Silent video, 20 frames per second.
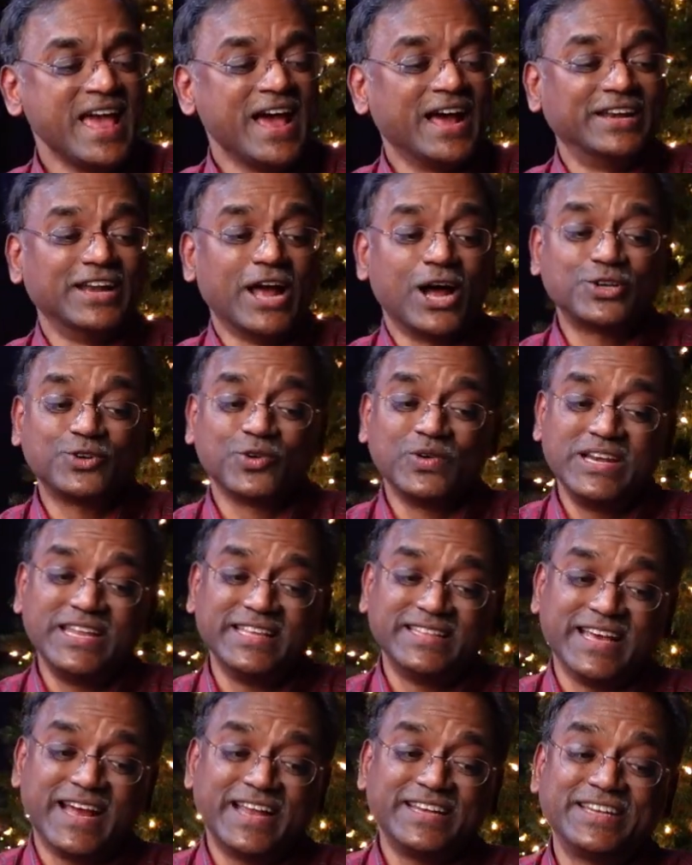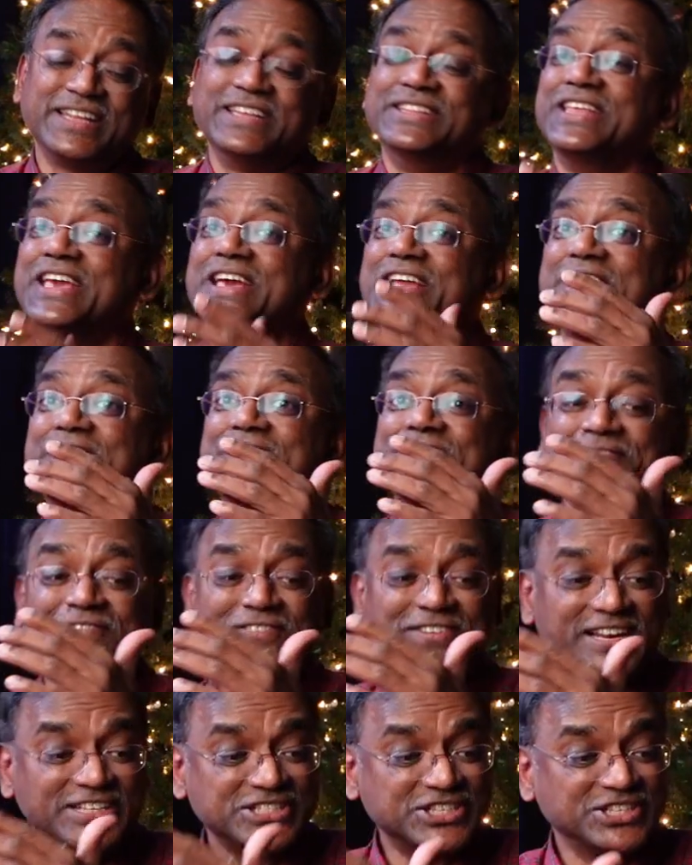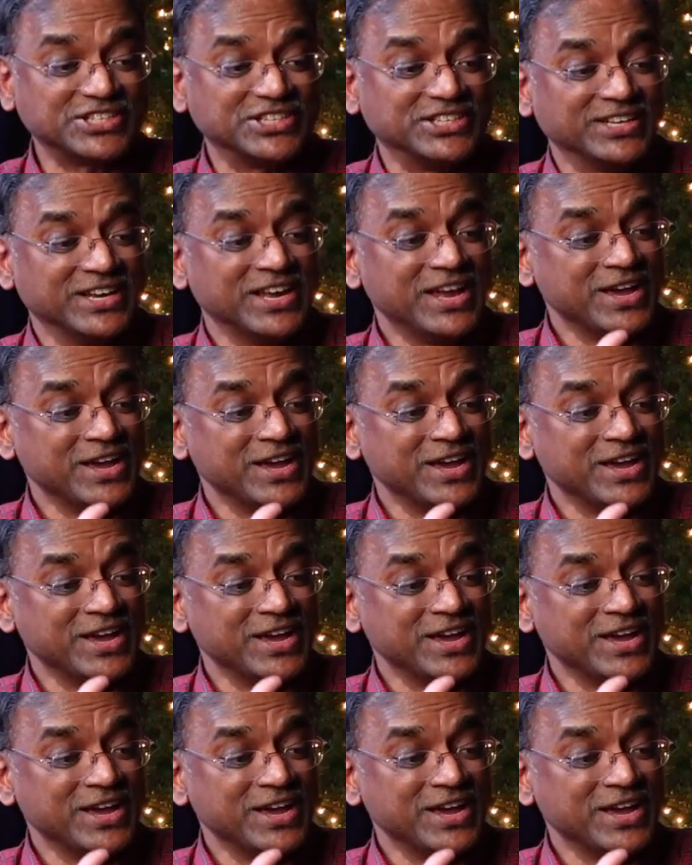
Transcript: Not only that, they refreshed